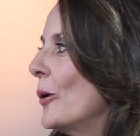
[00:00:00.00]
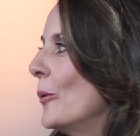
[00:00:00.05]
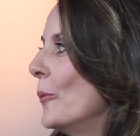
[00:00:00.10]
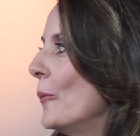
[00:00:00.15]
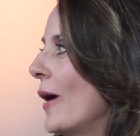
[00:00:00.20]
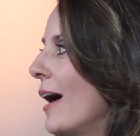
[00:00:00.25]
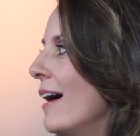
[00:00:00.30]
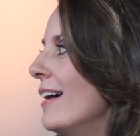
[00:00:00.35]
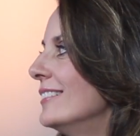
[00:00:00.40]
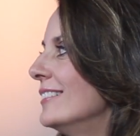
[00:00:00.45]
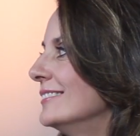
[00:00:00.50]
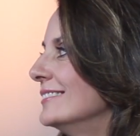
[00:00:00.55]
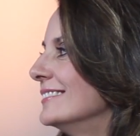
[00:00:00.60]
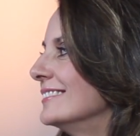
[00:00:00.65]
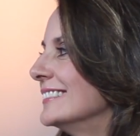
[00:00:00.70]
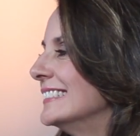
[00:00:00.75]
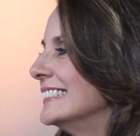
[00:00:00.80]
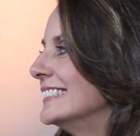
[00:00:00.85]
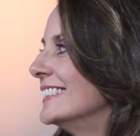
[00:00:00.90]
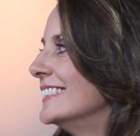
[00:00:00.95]
Well,
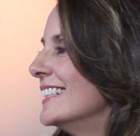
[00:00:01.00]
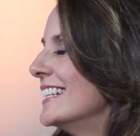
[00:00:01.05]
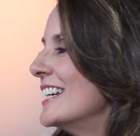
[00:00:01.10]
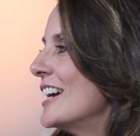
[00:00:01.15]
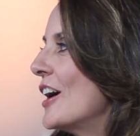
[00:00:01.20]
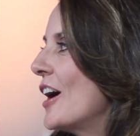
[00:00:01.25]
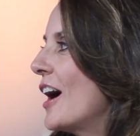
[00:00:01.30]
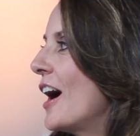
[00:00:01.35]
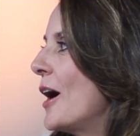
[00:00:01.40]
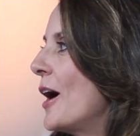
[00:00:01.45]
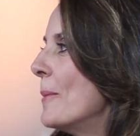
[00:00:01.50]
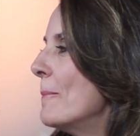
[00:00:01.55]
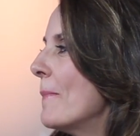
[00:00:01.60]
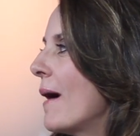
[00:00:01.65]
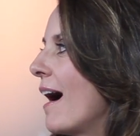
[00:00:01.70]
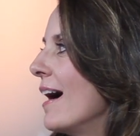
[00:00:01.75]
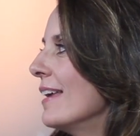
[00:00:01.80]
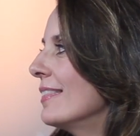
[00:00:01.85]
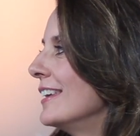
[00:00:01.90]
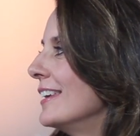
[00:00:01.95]

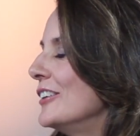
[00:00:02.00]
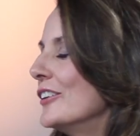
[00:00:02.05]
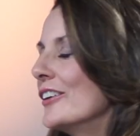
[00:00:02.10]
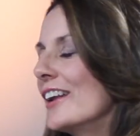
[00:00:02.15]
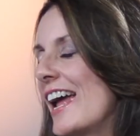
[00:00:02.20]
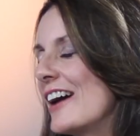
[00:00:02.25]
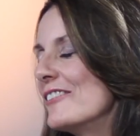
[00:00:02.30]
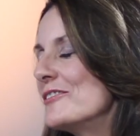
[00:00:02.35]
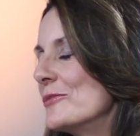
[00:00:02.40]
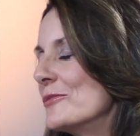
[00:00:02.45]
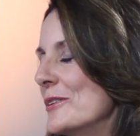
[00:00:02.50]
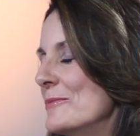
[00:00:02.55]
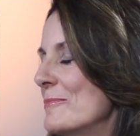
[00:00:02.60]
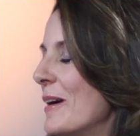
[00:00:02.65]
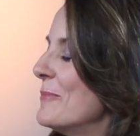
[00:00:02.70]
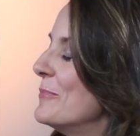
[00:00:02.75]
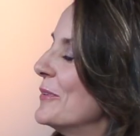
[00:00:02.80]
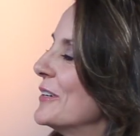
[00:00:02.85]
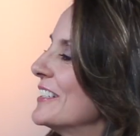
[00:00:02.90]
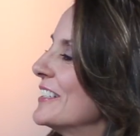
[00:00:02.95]
I think you're going to have to read
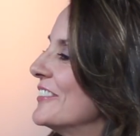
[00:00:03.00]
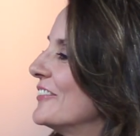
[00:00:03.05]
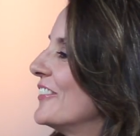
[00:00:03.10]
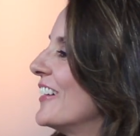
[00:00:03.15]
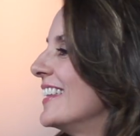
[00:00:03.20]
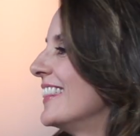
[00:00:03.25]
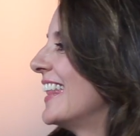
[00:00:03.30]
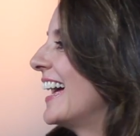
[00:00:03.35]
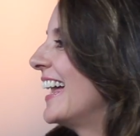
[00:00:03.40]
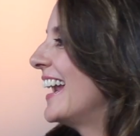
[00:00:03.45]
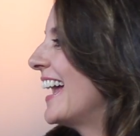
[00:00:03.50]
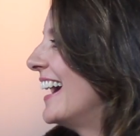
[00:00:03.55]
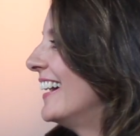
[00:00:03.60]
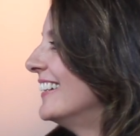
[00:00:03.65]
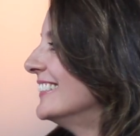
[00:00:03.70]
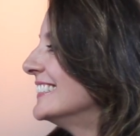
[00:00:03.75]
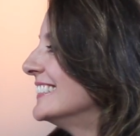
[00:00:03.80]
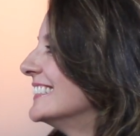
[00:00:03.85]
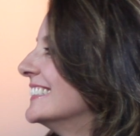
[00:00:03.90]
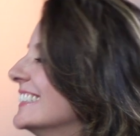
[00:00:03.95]
my book to find that
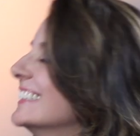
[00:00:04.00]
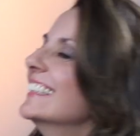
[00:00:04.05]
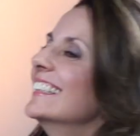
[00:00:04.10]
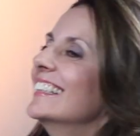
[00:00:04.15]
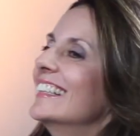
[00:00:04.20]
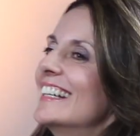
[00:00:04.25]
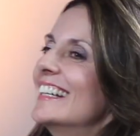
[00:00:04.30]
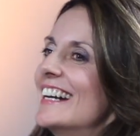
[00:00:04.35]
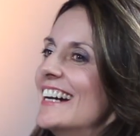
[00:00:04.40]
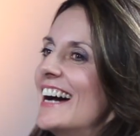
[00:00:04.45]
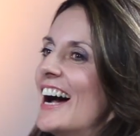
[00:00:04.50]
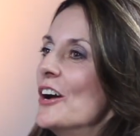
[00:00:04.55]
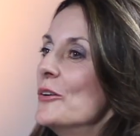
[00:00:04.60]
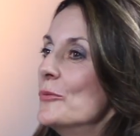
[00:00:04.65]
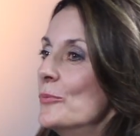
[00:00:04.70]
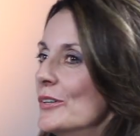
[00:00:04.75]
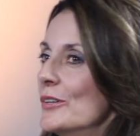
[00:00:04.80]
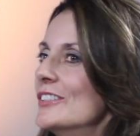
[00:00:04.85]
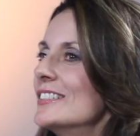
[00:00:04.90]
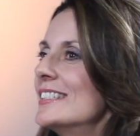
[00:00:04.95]
out. I
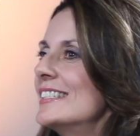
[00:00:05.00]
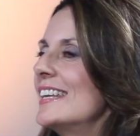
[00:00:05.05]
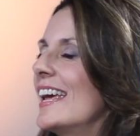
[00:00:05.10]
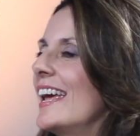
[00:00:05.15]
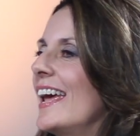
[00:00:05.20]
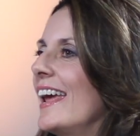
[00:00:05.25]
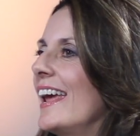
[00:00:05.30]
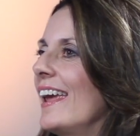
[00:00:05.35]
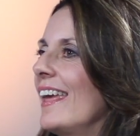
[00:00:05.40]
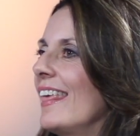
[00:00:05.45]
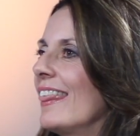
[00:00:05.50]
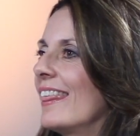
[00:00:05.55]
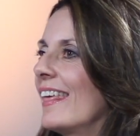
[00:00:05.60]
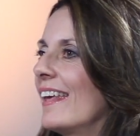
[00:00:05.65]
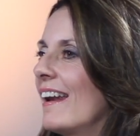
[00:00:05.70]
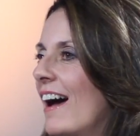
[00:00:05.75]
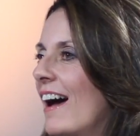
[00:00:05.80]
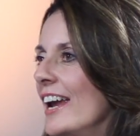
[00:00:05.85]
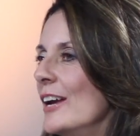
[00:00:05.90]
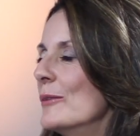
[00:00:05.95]
will say
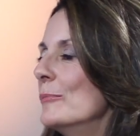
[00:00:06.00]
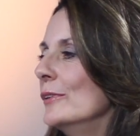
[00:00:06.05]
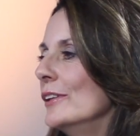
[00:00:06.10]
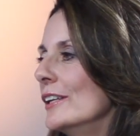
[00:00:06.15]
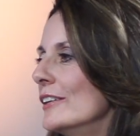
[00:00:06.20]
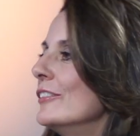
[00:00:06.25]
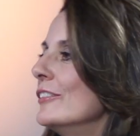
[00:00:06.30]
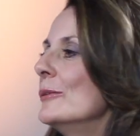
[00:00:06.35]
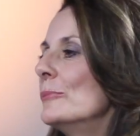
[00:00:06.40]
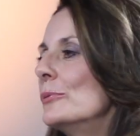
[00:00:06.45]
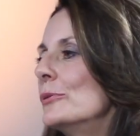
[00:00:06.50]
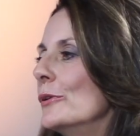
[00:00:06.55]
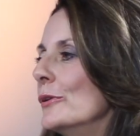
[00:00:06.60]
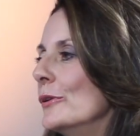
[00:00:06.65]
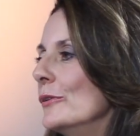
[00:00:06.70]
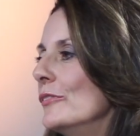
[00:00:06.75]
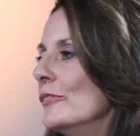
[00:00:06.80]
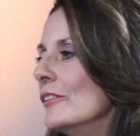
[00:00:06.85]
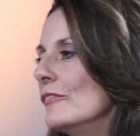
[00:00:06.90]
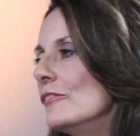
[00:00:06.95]
that I am living
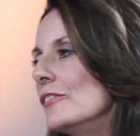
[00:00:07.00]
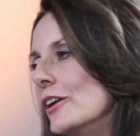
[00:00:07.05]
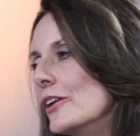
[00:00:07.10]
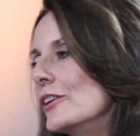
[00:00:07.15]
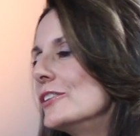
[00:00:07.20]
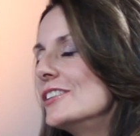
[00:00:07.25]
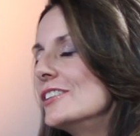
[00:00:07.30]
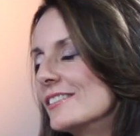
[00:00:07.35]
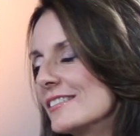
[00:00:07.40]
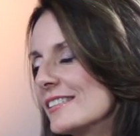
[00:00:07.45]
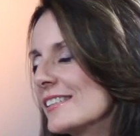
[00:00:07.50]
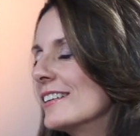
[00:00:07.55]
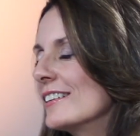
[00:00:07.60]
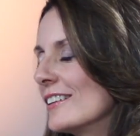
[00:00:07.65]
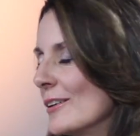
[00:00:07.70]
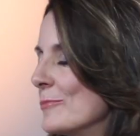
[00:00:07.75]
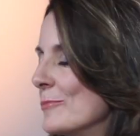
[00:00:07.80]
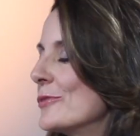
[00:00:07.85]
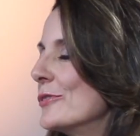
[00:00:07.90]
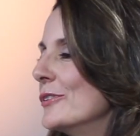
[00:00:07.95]
proof that fairy tales can
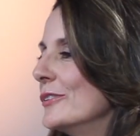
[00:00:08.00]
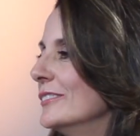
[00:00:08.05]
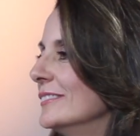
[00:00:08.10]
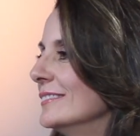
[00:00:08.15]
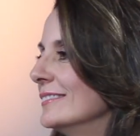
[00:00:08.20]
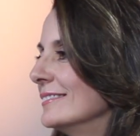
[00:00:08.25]
come true.